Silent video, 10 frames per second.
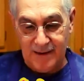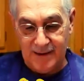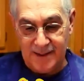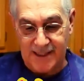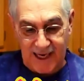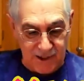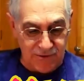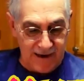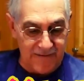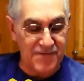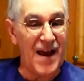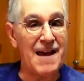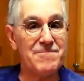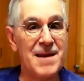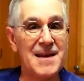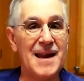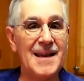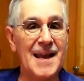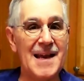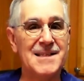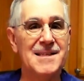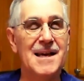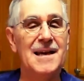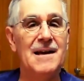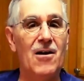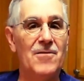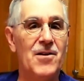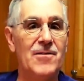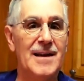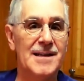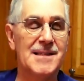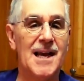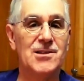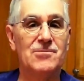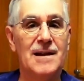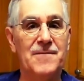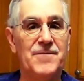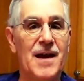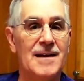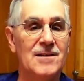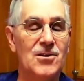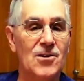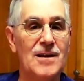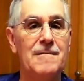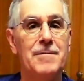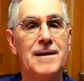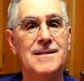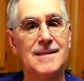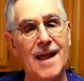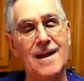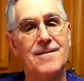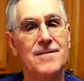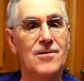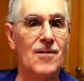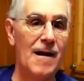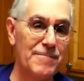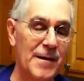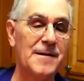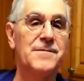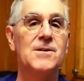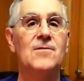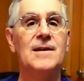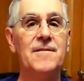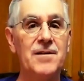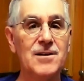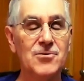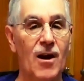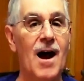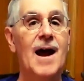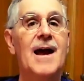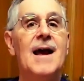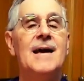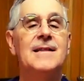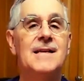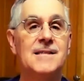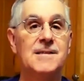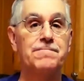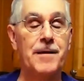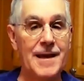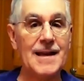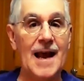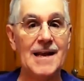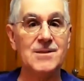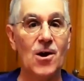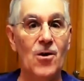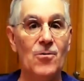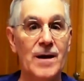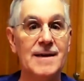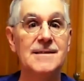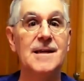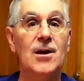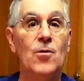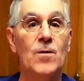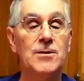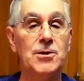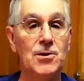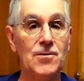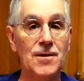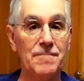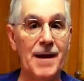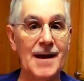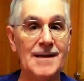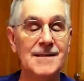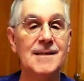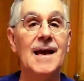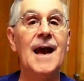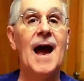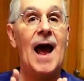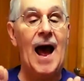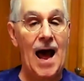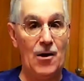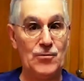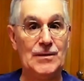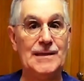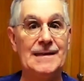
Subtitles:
saturated fat meat, I guess. Although it is saturated fat in turkey, but it's lighter than ground beef. So give it a try. This is Pete, as always, wishing you the best. Out.